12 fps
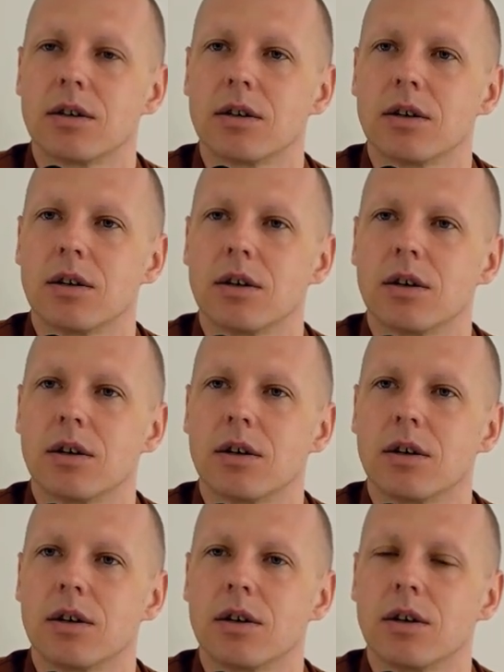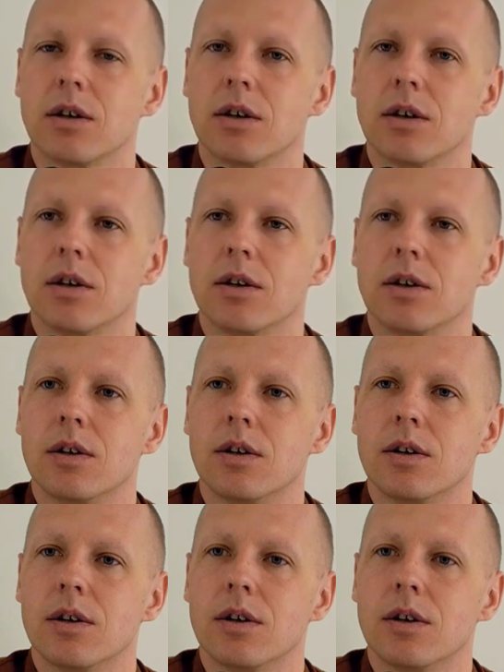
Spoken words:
(no one is talking)